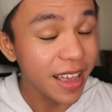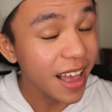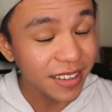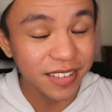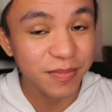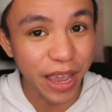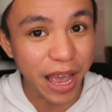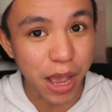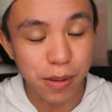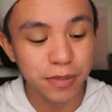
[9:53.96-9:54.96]
yes, my
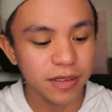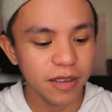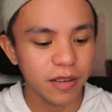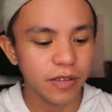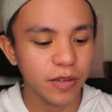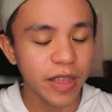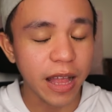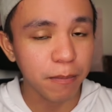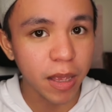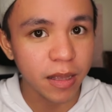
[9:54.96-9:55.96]
abs, so
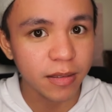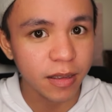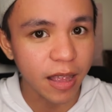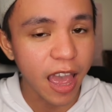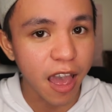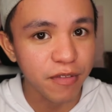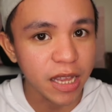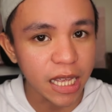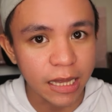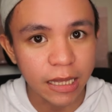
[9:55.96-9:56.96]
that means that I
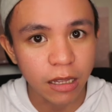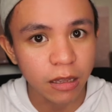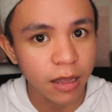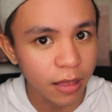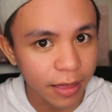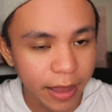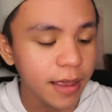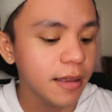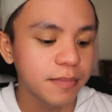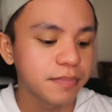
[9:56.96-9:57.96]
haven't eaten on that day.